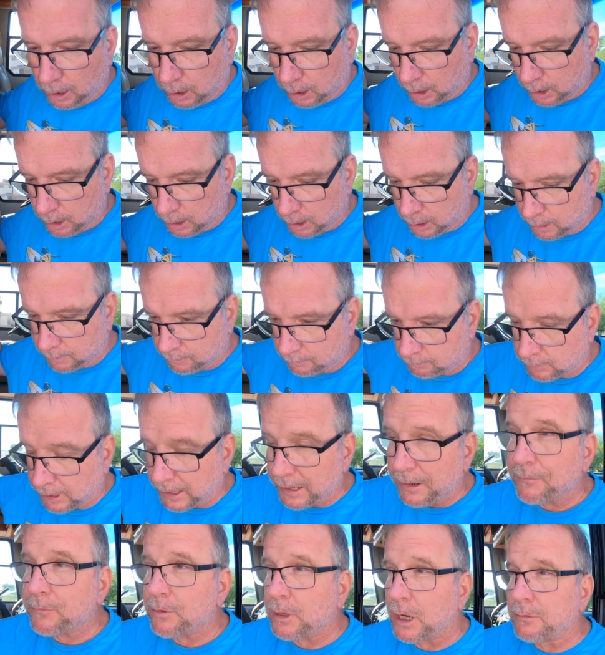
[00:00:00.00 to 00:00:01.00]

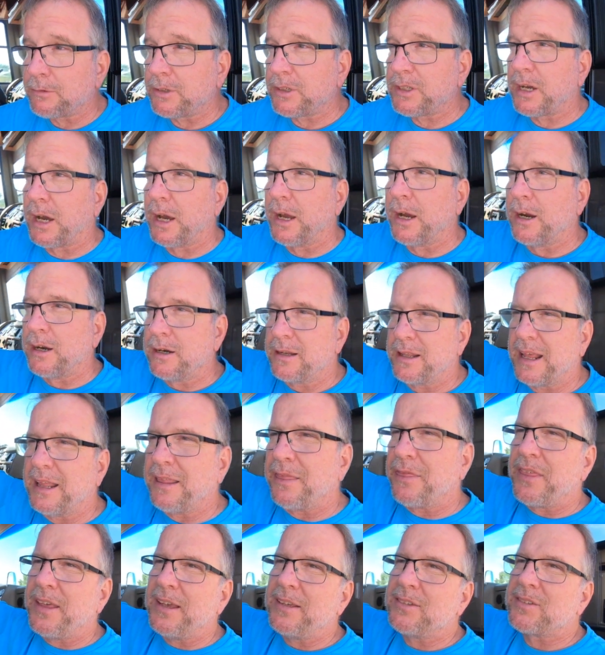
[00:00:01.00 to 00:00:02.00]
right after I retired,
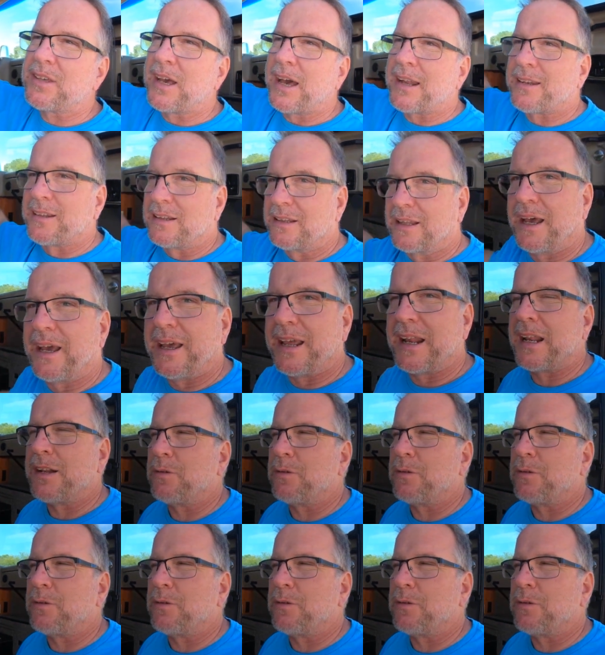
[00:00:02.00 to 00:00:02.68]
and things got delayed.